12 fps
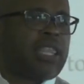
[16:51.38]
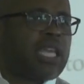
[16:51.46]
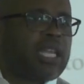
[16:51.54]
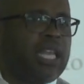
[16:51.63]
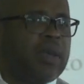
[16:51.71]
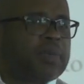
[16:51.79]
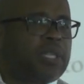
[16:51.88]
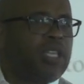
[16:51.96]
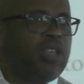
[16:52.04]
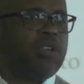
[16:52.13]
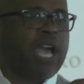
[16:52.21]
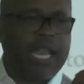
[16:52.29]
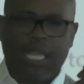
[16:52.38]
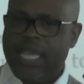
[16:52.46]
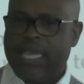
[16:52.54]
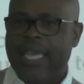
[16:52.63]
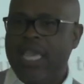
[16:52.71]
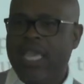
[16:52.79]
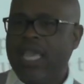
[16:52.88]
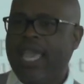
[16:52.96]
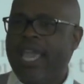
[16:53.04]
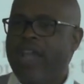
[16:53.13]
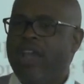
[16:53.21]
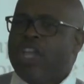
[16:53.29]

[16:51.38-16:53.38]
thick lips and you got kinky hair.